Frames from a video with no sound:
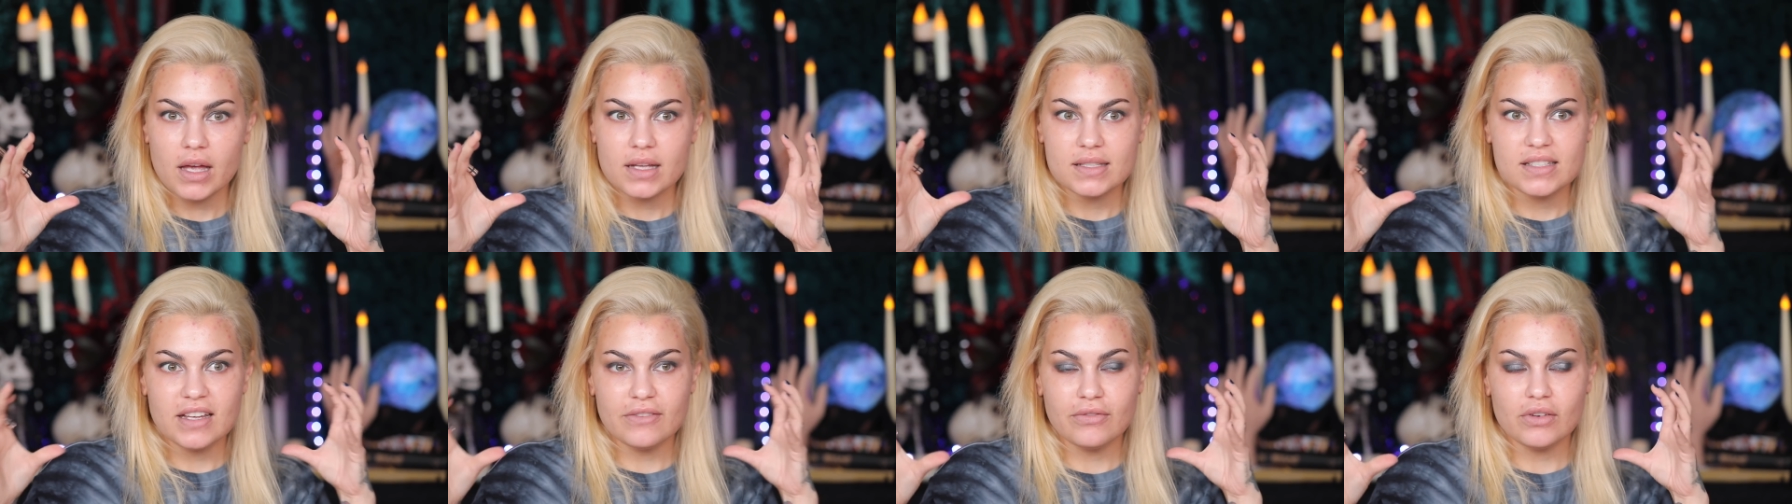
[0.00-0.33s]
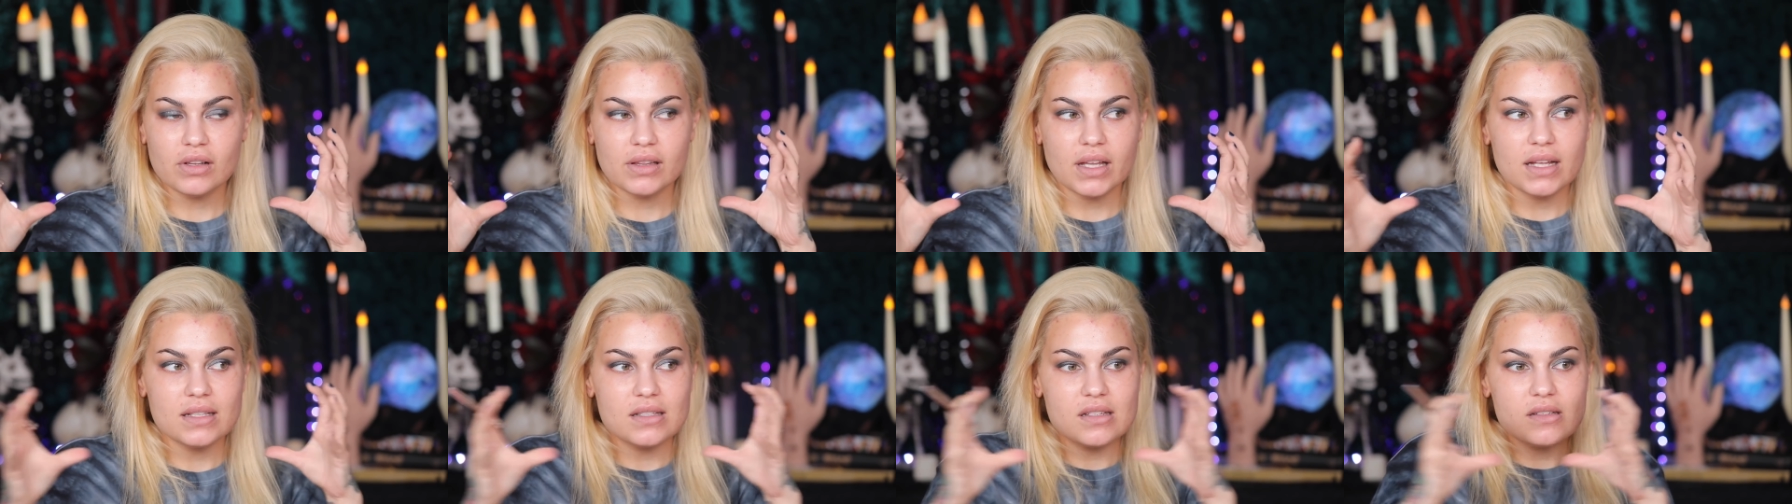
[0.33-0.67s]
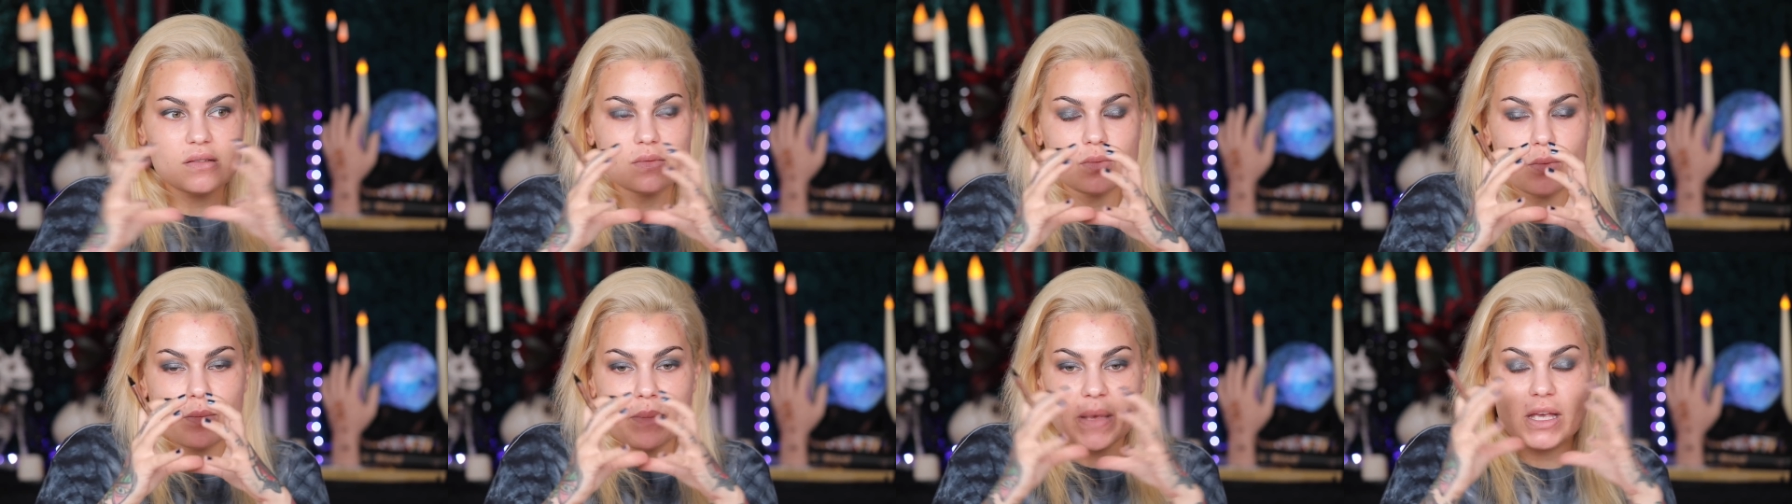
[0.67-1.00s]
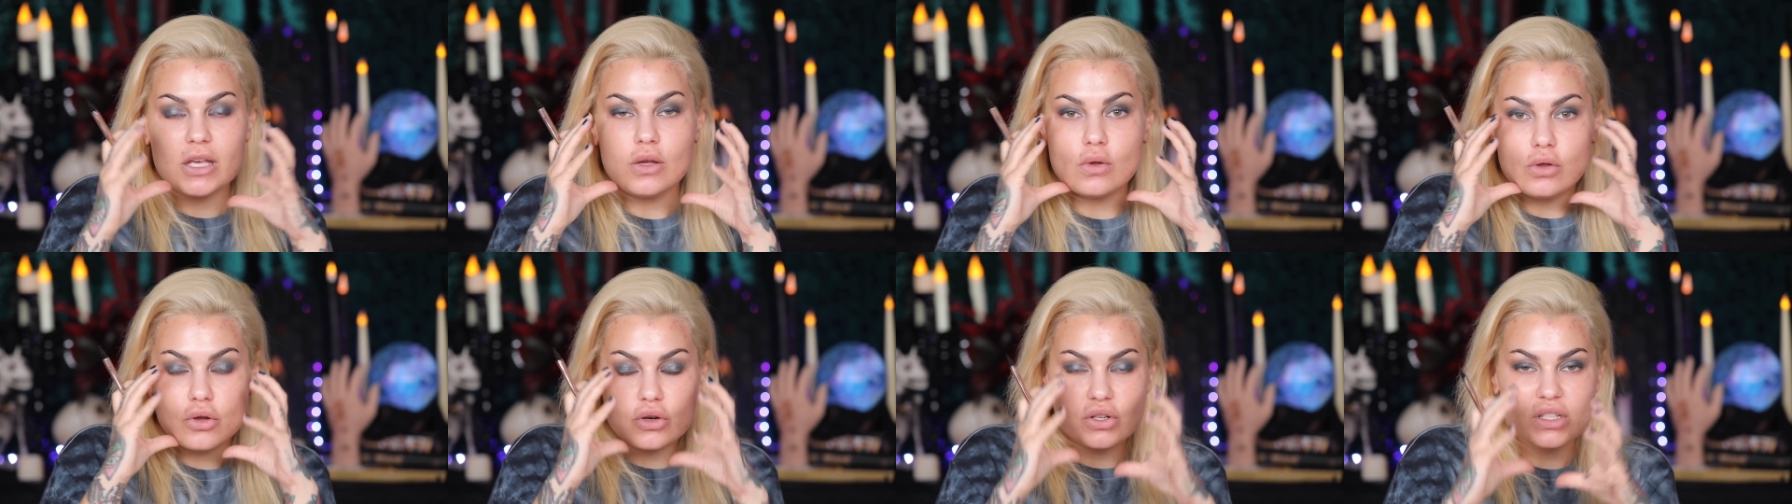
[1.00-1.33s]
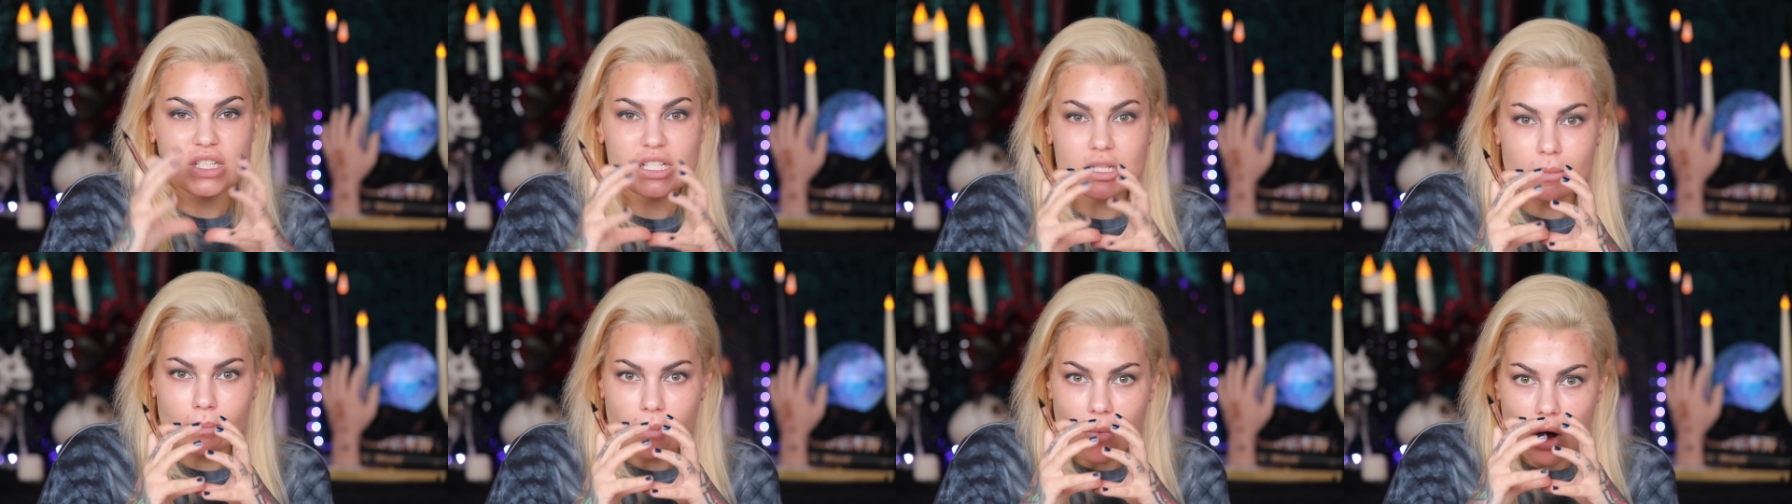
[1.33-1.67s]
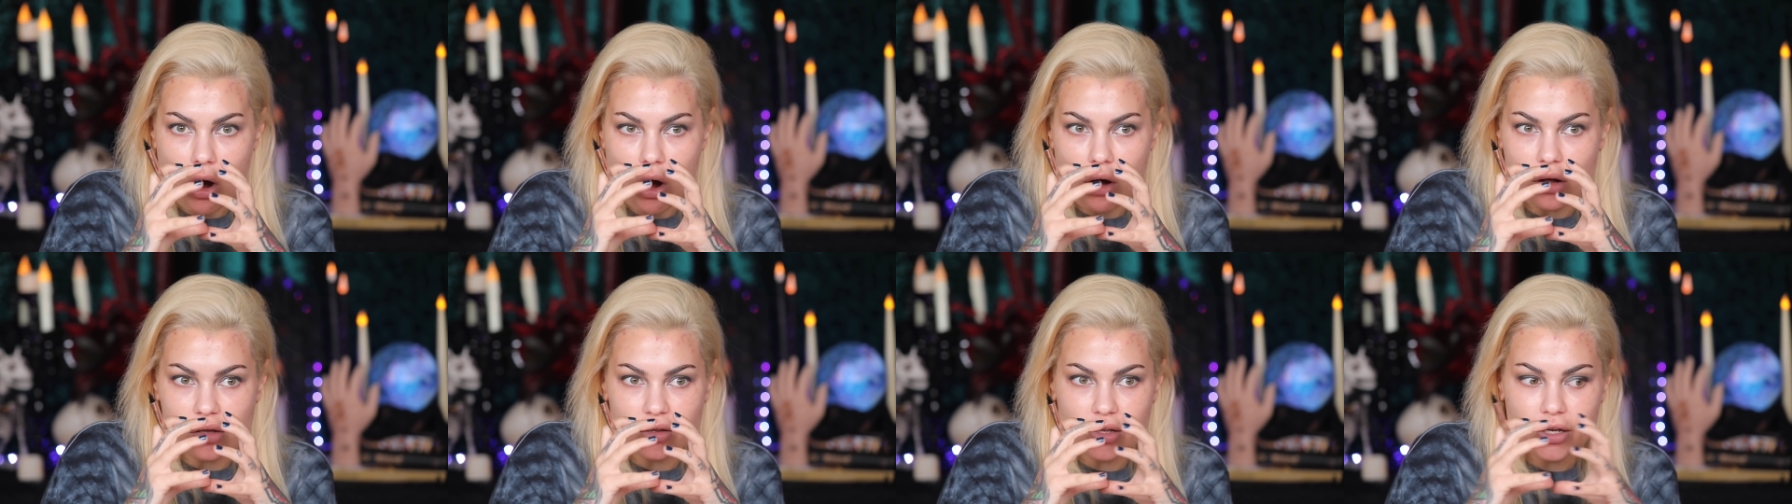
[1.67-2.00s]
different lenses will make you look
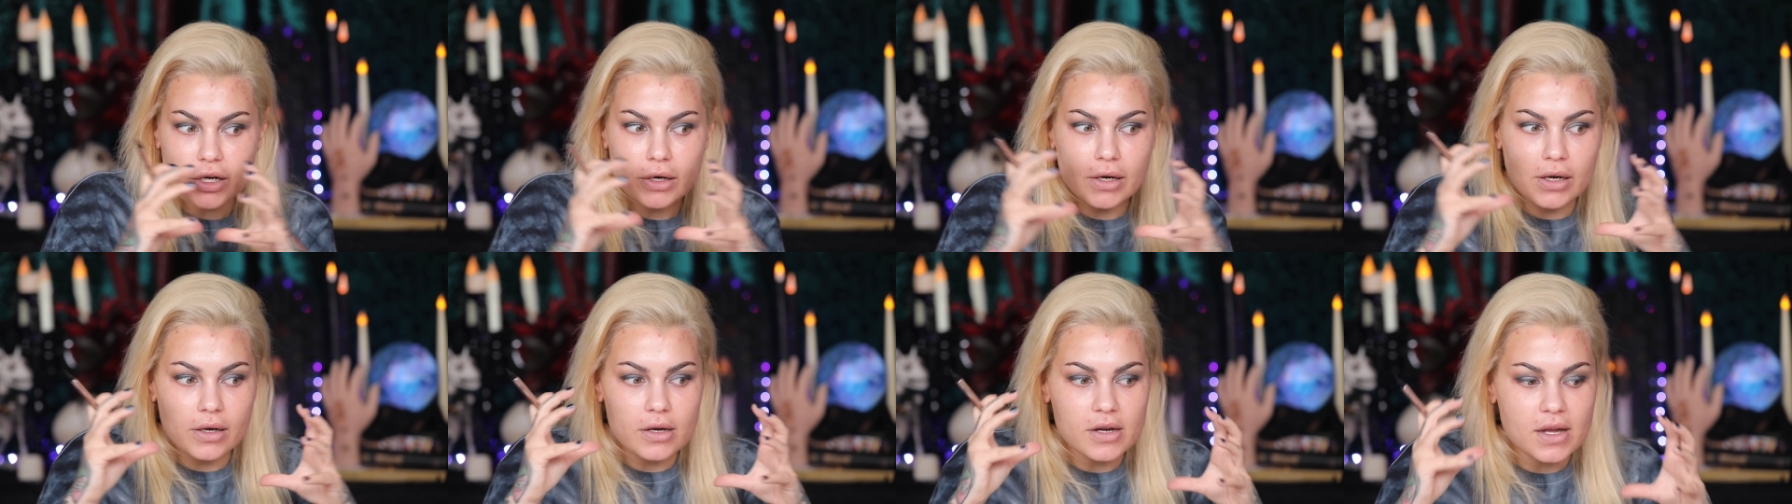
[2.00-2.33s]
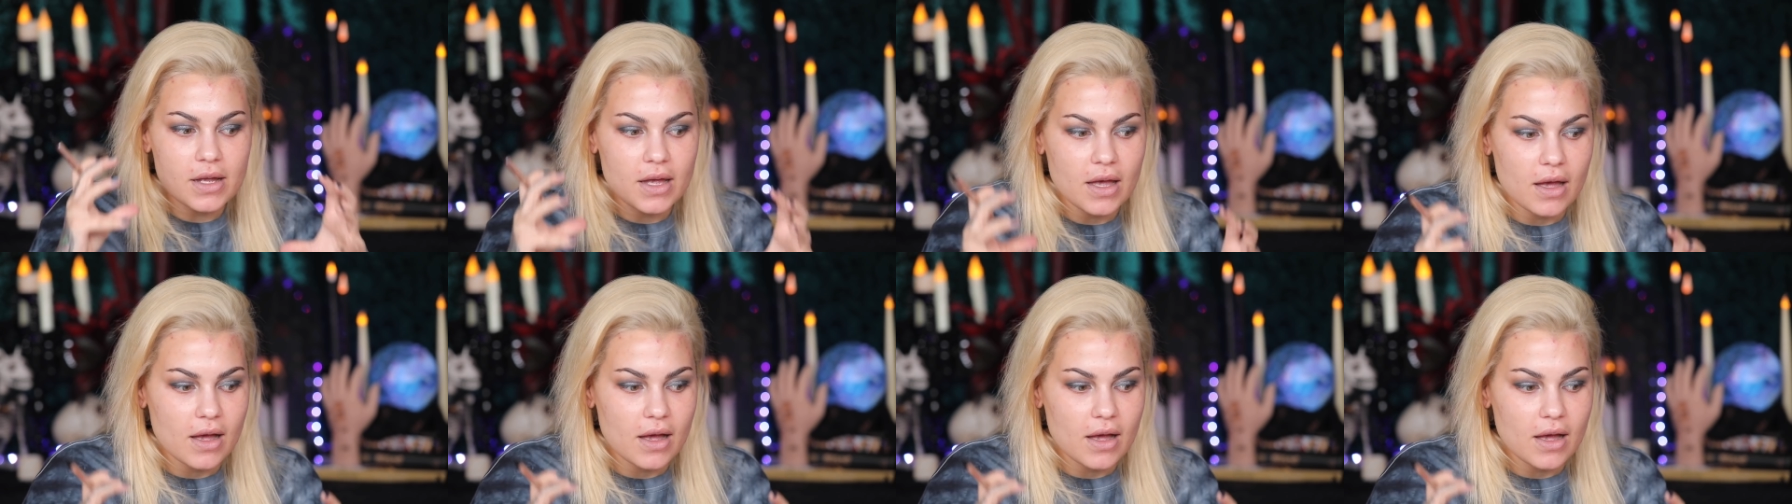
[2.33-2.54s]
smaller,